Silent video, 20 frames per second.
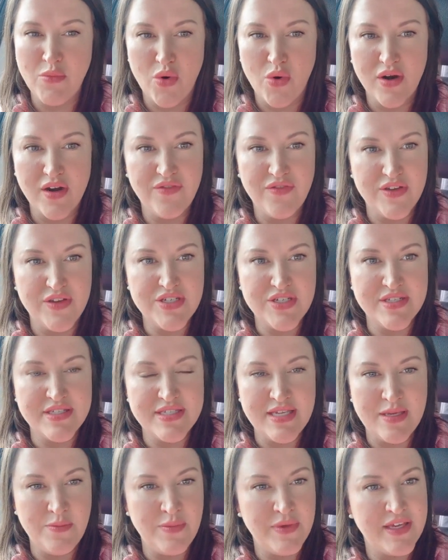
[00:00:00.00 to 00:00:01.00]
more
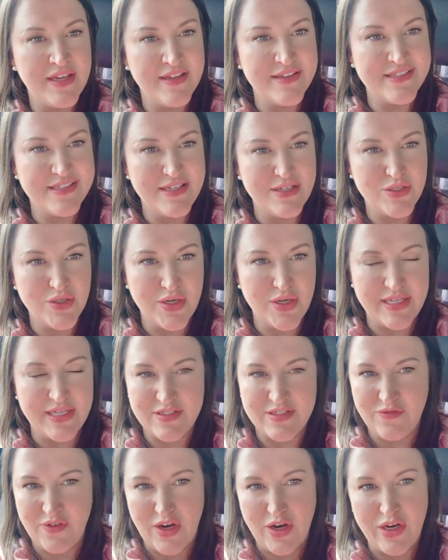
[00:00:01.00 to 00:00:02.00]
efficiency because the attorney
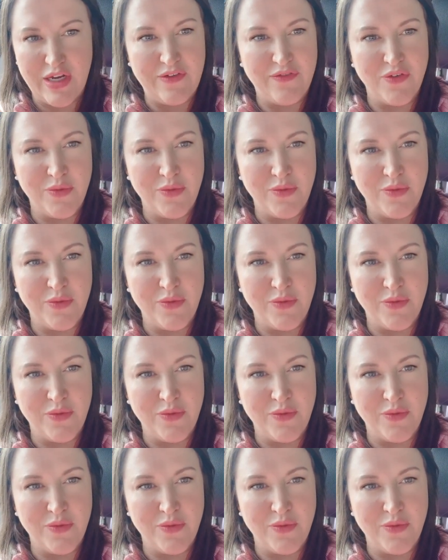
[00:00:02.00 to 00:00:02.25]
is very